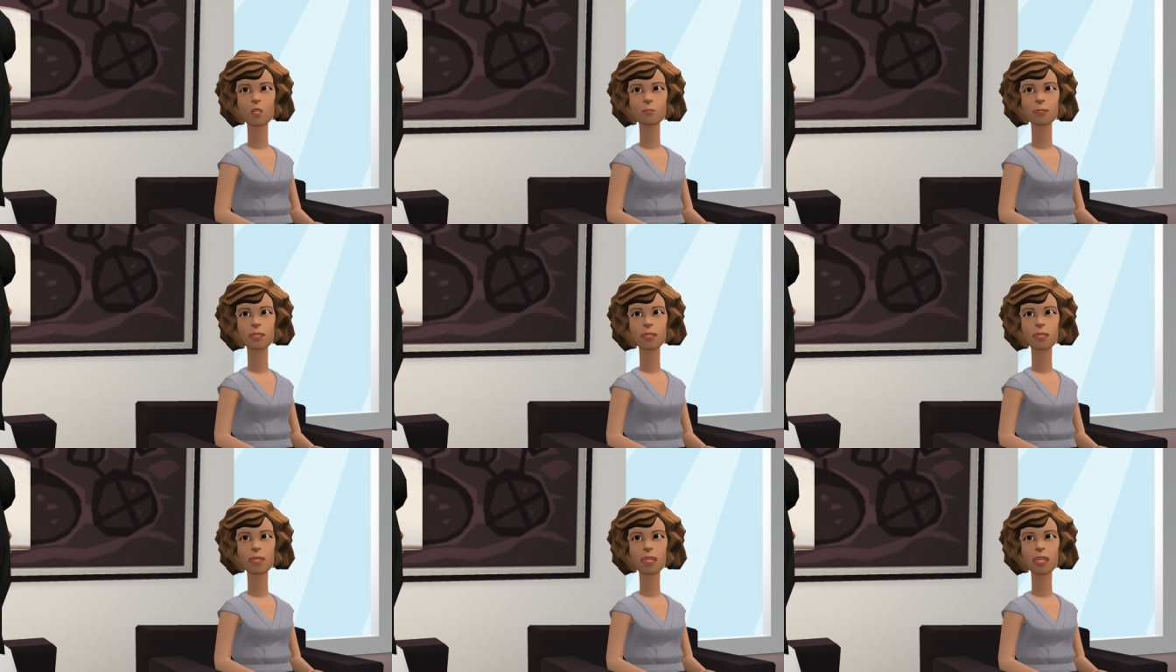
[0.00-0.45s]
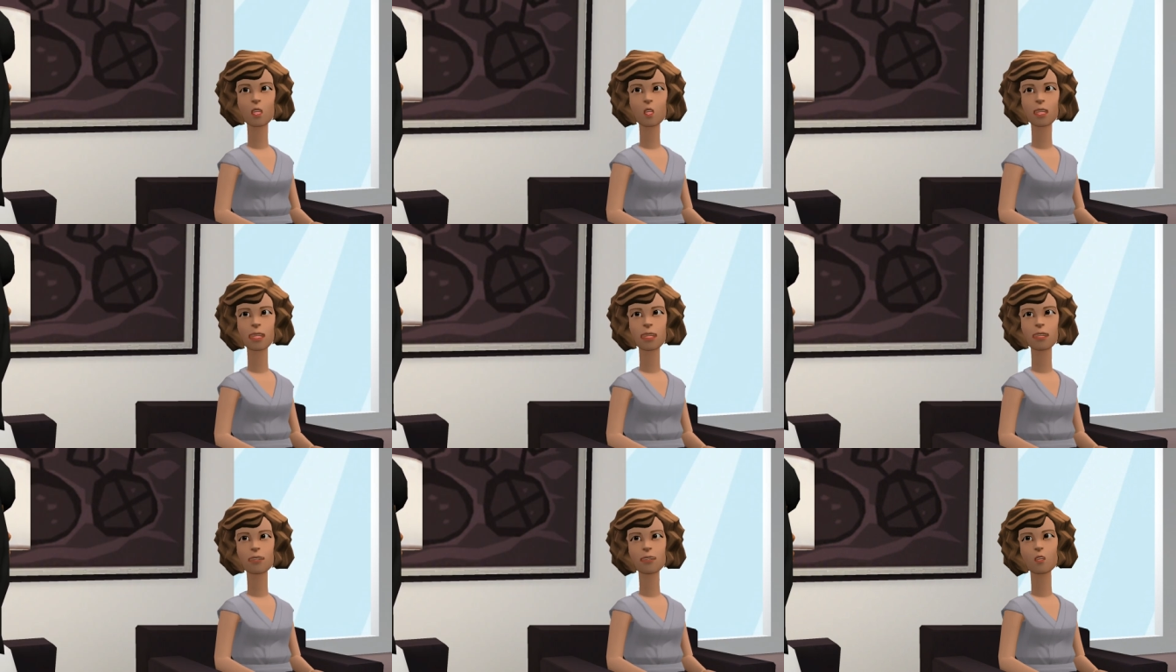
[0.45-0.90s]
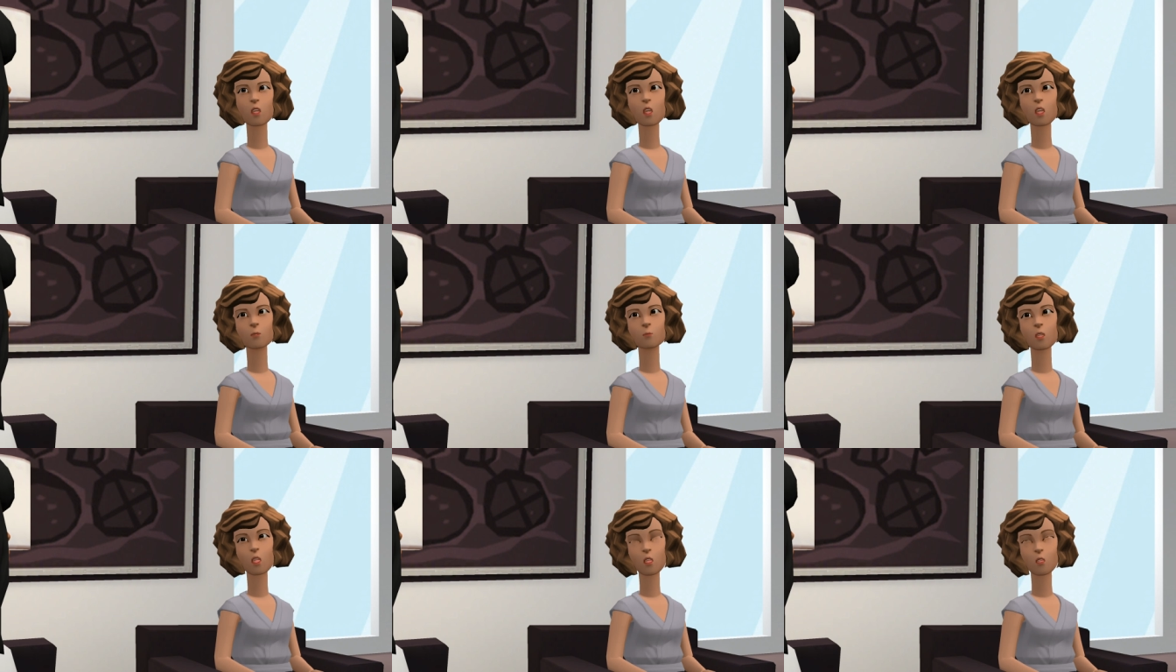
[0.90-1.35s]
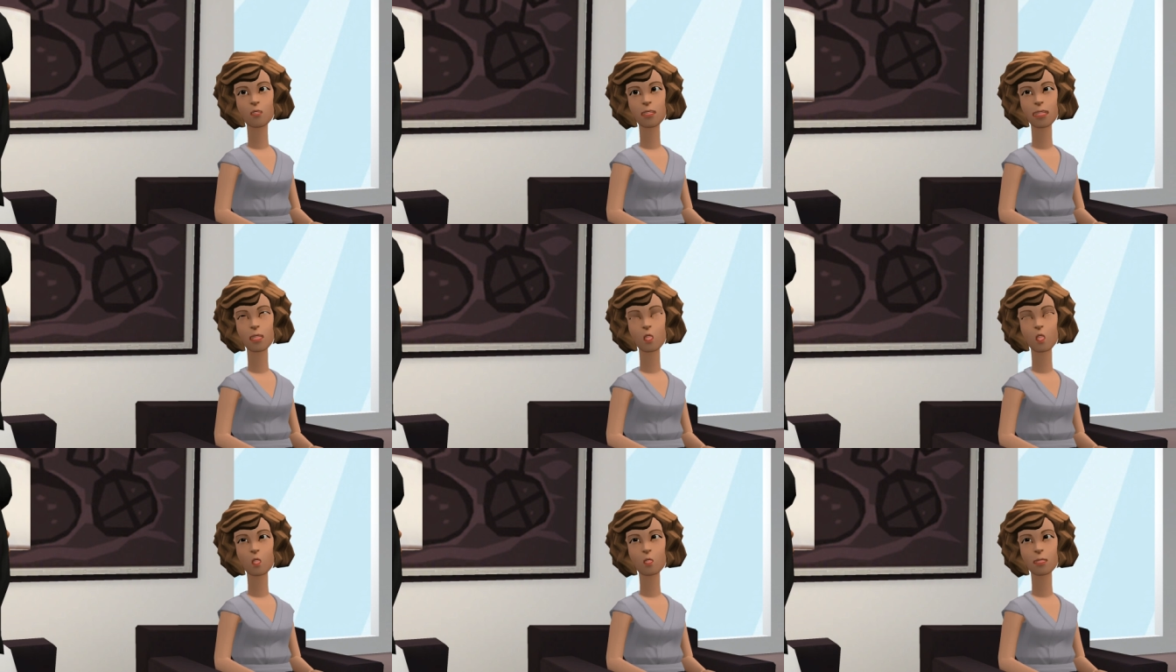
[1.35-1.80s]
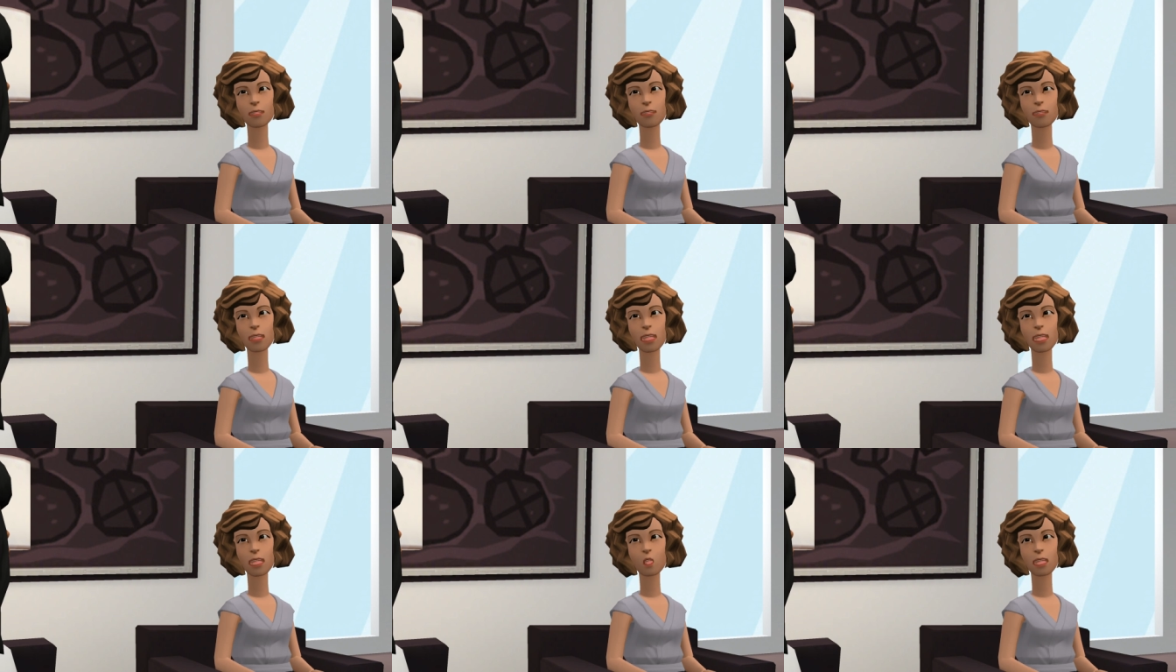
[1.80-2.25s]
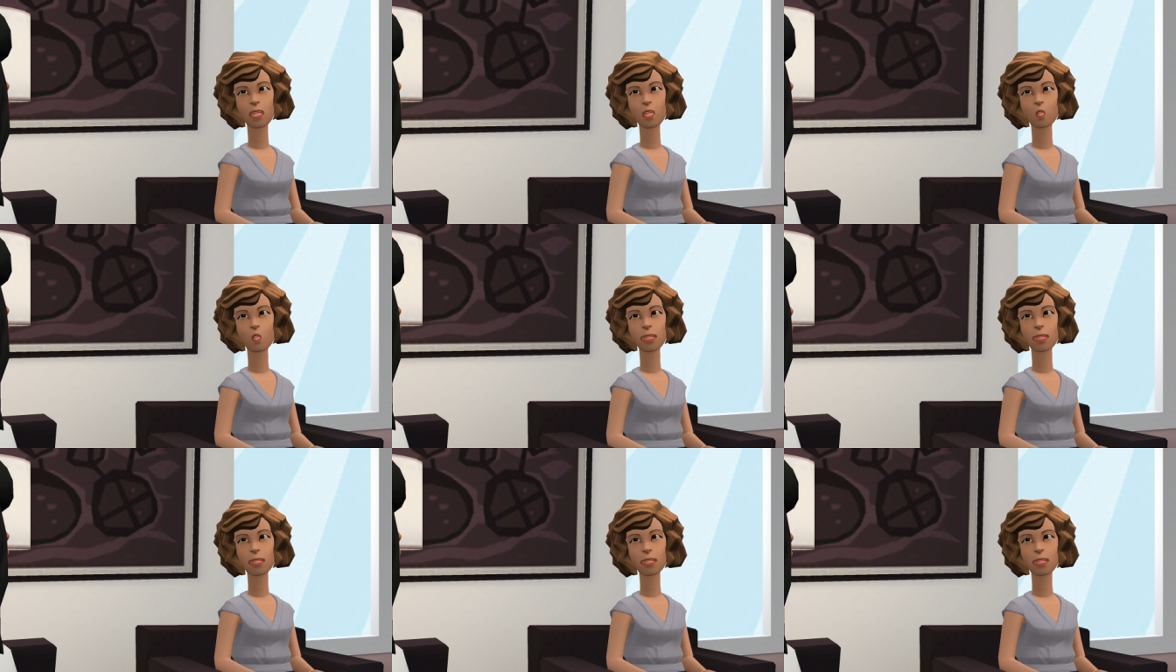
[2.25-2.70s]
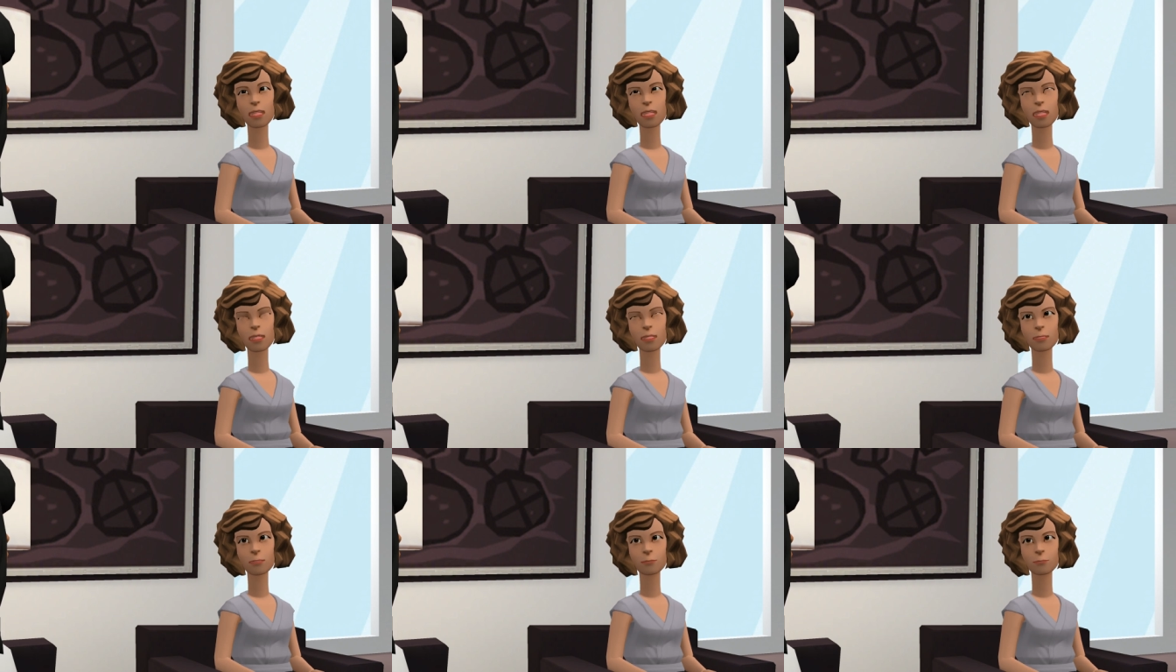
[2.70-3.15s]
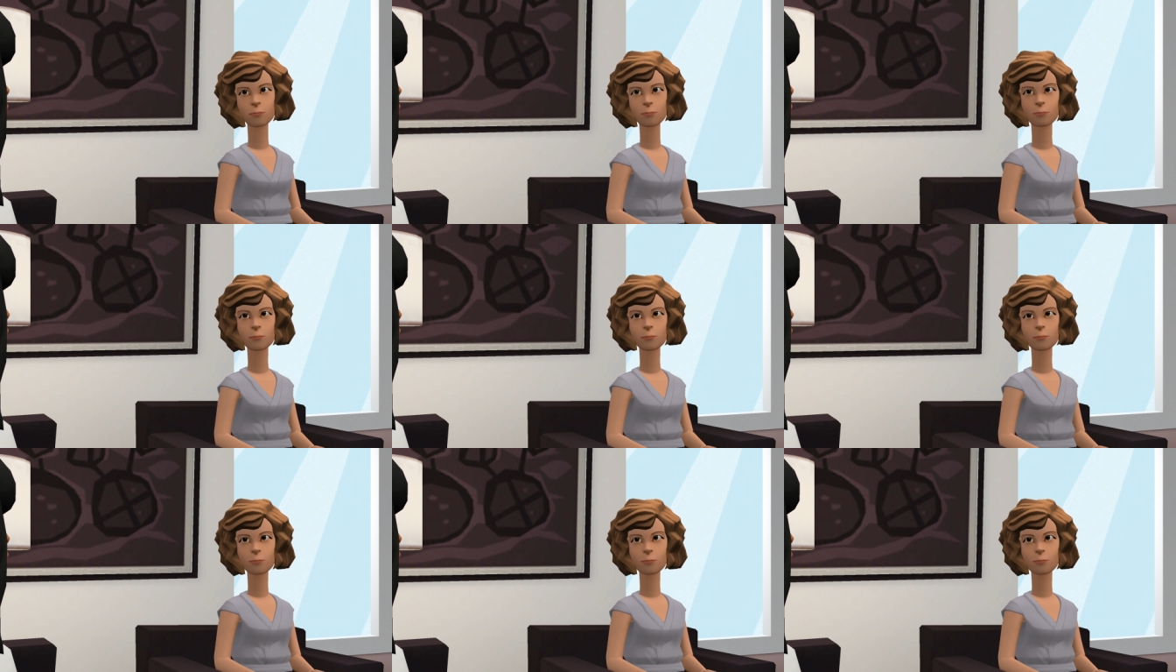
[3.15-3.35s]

to man in one form or philosophy throughout the ages.